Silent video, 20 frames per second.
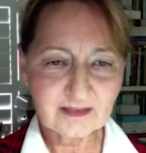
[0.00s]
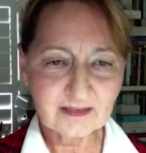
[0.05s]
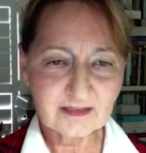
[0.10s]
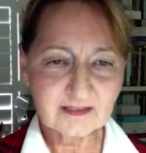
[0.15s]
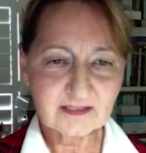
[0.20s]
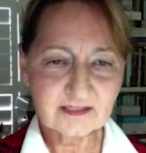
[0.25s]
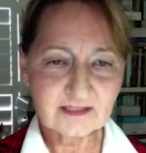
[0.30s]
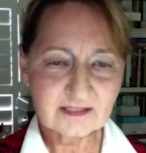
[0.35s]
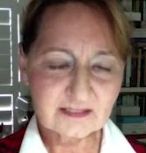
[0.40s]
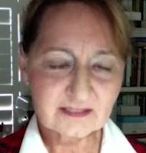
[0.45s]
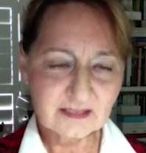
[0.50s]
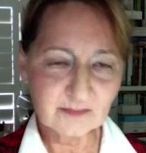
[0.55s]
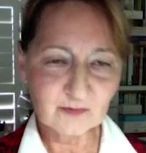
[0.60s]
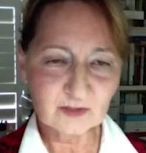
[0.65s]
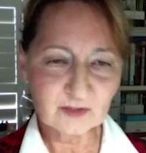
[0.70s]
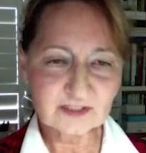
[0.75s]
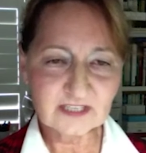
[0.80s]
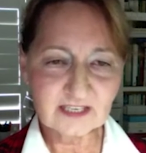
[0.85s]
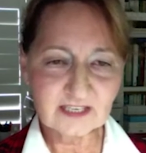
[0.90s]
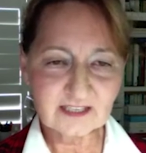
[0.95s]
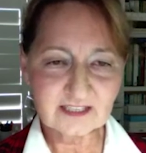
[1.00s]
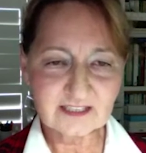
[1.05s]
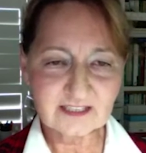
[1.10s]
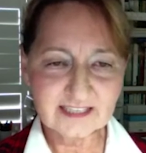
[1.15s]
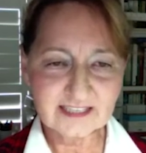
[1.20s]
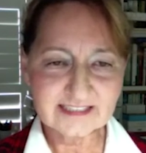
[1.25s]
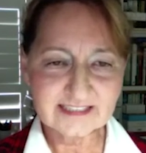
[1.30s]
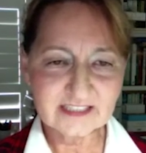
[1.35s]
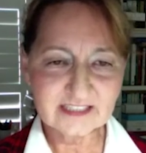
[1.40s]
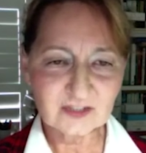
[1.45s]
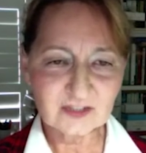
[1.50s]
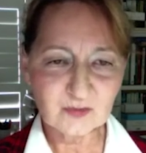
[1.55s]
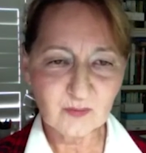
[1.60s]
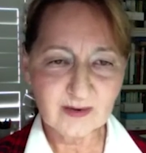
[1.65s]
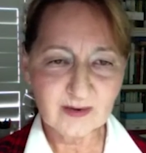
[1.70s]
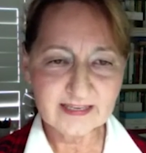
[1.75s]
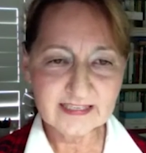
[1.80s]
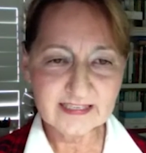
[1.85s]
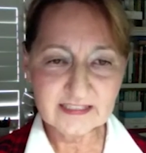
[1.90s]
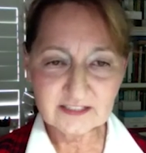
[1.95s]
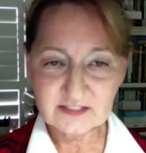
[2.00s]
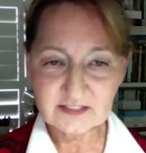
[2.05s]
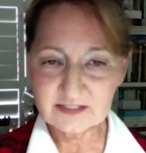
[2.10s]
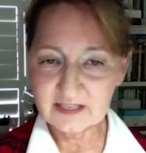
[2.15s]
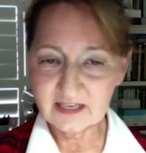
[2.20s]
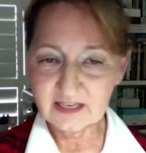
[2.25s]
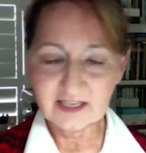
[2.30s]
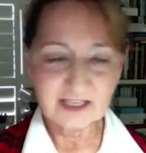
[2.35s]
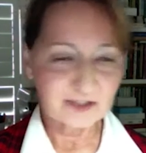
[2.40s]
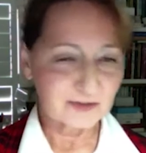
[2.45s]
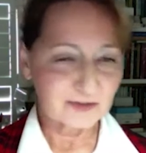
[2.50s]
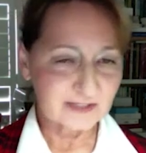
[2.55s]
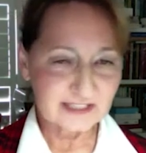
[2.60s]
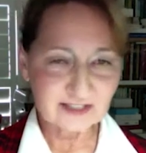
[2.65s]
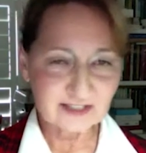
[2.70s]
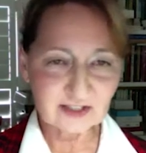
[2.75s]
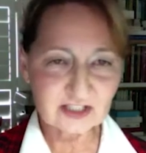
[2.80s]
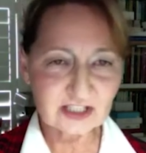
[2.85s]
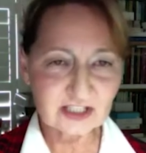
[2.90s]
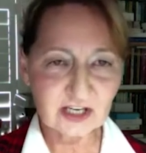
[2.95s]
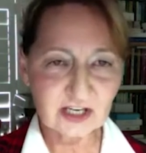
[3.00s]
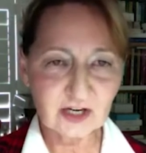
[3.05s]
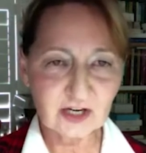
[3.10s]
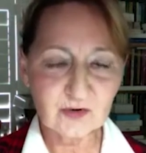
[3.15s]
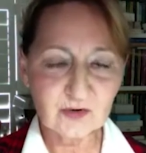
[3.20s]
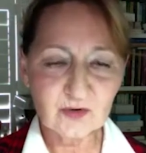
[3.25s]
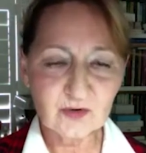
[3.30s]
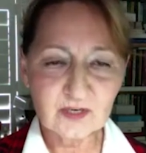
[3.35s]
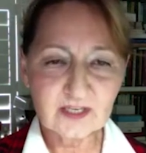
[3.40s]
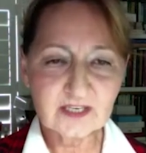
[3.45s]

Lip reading: Some were done in the 1920s, 100 years ago.